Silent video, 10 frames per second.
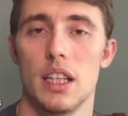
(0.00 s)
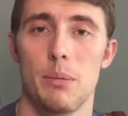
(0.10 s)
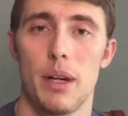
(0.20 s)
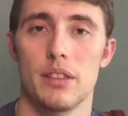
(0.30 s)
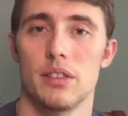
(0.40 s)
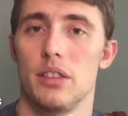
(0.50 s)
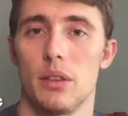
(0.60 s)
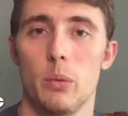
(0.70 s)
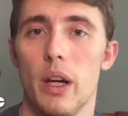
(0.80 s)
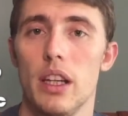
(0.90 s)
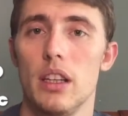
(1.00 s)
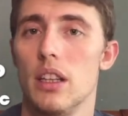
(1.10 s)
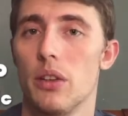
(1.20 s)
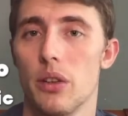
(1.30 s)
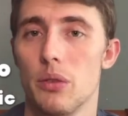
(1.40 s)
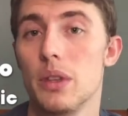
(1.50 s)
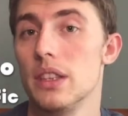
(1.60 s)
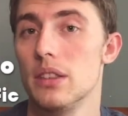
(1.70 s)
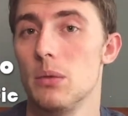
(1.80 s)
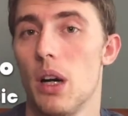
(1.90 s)
Depends on the way or the
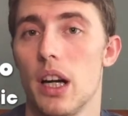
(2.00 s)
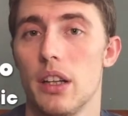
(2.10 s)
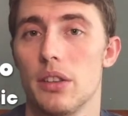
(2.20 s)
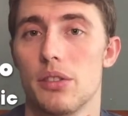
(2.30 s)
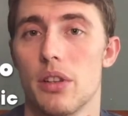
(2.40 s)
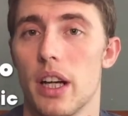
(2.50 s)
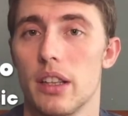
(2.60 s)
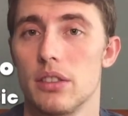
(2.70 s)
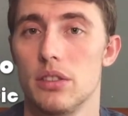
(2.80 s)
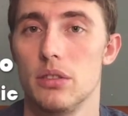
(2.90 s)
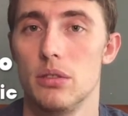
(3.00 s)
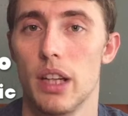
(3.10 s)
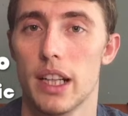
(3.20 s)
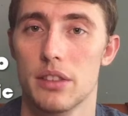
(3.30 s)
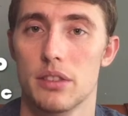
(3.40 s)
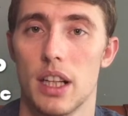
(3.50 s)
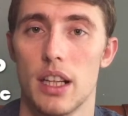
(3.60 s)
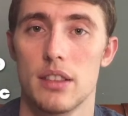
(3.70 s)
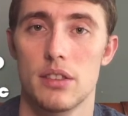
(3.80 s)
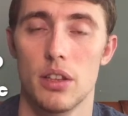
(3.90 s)
reason why you're trying to
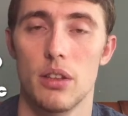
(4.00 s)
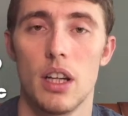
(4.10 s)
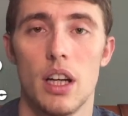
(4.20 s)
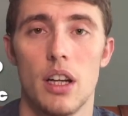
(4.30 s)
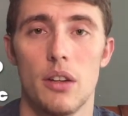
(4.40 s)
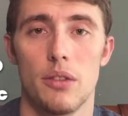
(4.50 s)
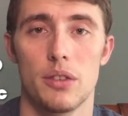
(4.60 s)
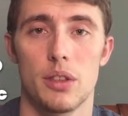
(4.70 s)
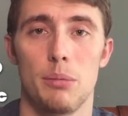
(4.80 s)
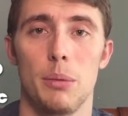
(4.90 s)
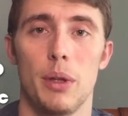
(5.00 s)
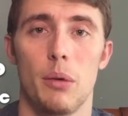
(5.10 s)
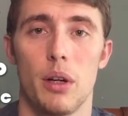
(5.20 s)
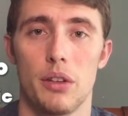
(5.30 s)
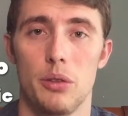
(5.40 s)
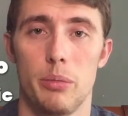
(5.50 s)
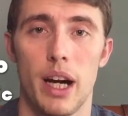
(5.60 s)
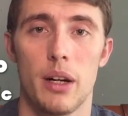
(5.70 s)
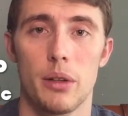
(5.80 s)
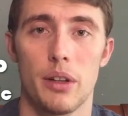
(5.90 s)
exercise. So for some people that want to do
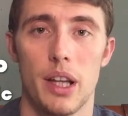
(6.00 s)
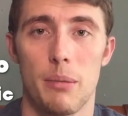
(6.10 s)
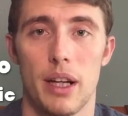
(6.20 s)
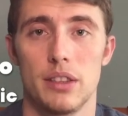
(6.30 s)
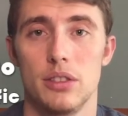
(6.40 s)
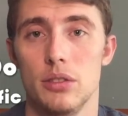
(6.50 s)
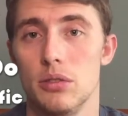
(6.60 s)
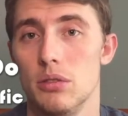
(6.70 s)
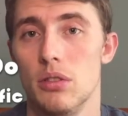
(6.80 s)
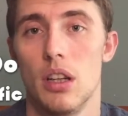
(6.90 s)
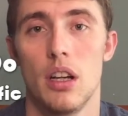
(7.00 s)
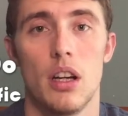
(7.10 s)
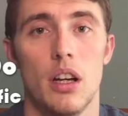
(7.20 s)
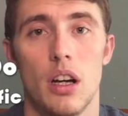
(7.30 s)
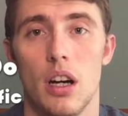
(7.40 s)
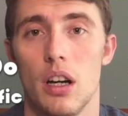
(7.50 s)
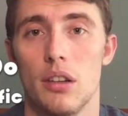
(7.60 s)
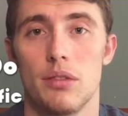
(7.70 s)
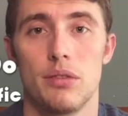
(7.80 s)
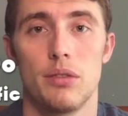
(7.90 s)
power, they might do
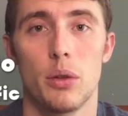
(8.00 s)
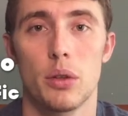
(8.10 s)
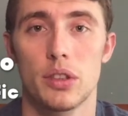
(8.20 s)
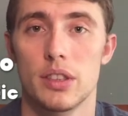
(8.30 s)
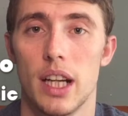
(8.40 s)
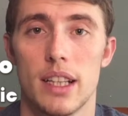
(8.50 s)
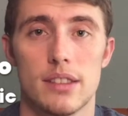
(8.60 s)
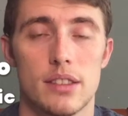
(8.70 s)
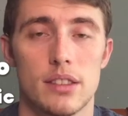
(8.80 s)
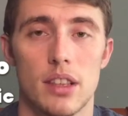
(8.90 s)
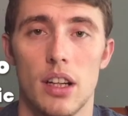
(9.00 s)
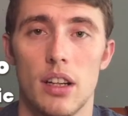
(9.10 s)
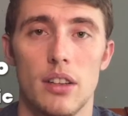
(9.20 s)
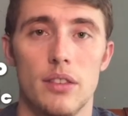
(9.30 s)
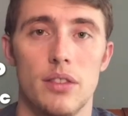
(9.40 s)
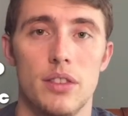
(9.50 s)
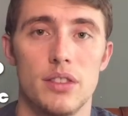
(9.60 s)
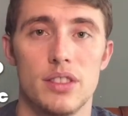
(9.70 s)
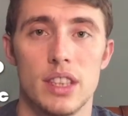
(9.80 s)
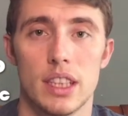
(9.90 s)
4 sets of
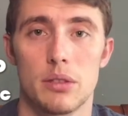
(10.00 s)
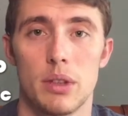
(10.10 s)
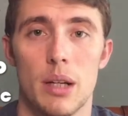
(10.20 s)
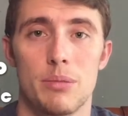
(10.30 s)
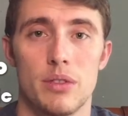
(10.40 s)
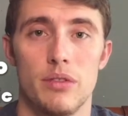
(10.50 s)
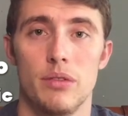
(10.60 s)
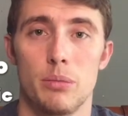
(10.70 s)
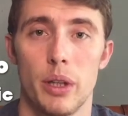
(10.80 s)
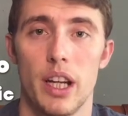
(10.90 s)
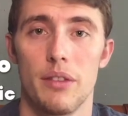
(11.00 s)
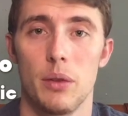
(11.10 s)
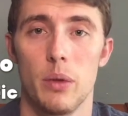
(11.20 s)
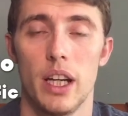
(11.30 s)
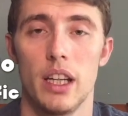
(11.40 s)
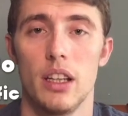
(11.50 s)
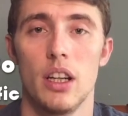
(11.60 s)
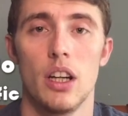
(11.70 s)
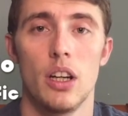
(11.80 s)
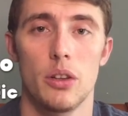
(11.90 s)
6 reps, pretty heavy weight,
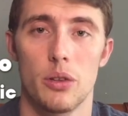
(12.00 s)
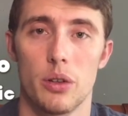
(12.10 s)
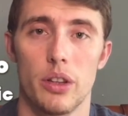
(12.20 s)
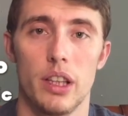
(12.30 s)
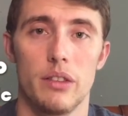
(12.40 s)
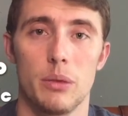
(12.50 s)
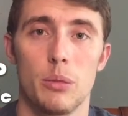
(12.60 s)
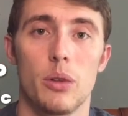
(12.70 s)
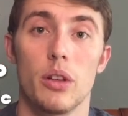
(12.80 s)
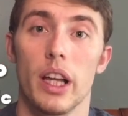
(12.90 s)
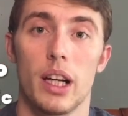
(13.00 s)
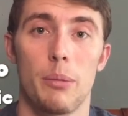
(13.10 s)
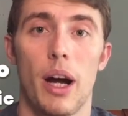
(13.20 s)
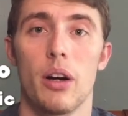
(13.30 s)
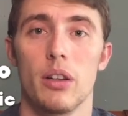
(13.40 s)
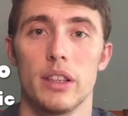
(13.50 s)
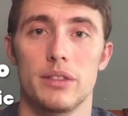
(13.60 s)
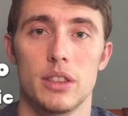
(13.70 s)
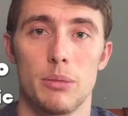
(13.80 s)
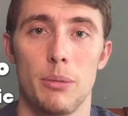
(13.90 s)
or even more like a power
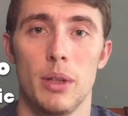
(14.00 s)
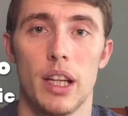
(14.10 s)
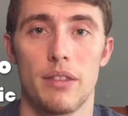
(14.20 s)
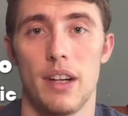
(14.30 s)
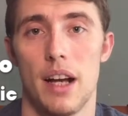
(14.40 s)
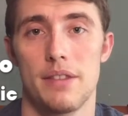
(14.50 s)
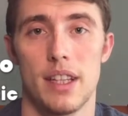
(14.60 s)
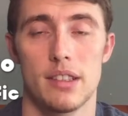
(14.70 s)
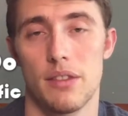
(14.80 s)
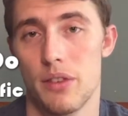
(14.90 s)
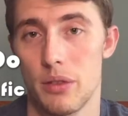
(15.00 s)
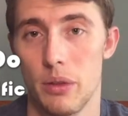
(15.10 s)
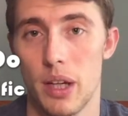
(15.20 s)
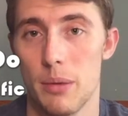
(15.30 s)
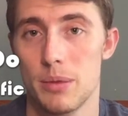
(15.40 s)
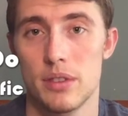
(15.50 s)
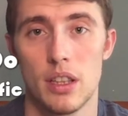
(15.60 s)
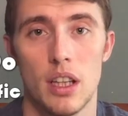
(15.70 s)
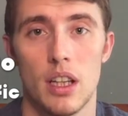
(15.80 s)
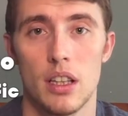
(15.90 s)
lifter, maybe 5 sets of 3 reps
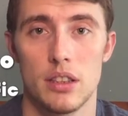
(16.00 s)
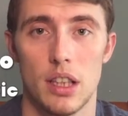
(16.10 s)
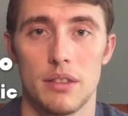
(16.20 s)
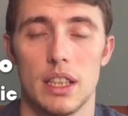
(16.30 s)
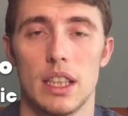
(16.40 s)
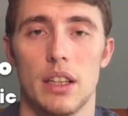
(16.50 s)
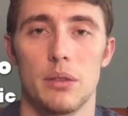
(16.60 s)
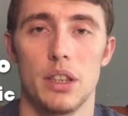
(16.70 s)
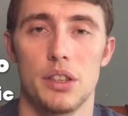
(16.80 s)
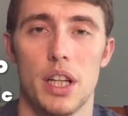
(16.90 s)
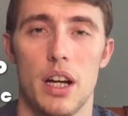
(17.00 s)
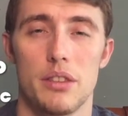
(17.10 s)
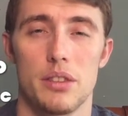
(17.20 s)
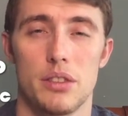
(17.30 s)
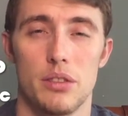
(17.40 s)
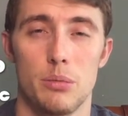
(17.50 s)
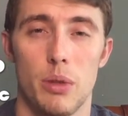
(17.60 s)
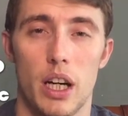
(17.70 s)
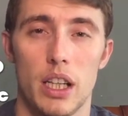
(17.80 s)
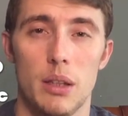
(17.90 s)
something that really challenges your
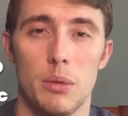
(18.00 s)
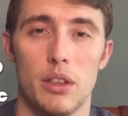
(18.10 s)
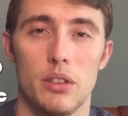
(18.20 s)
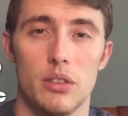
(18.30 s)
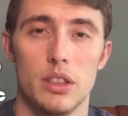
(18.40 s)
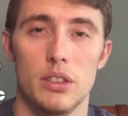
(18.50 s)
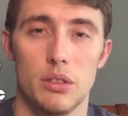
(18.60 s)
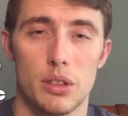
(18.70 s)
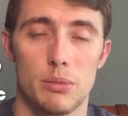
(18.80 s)
body, but you only do a